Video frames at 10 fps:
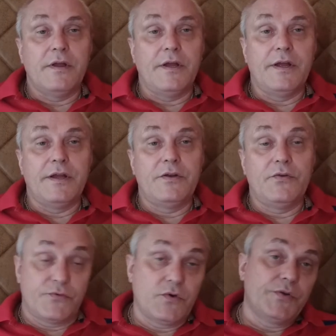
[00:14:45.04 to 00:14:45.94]
And
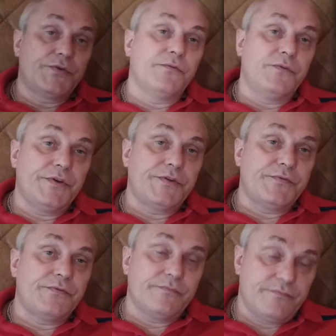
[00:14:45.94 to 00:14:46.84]
of course, in
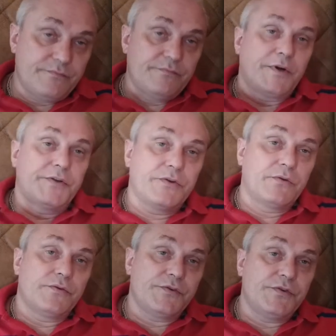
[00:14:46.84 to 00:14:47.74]
this
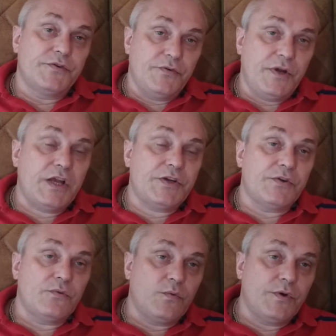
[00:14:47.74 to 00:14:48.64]
particular
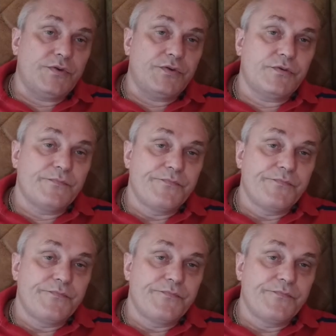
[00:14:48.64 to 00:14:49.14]
situation which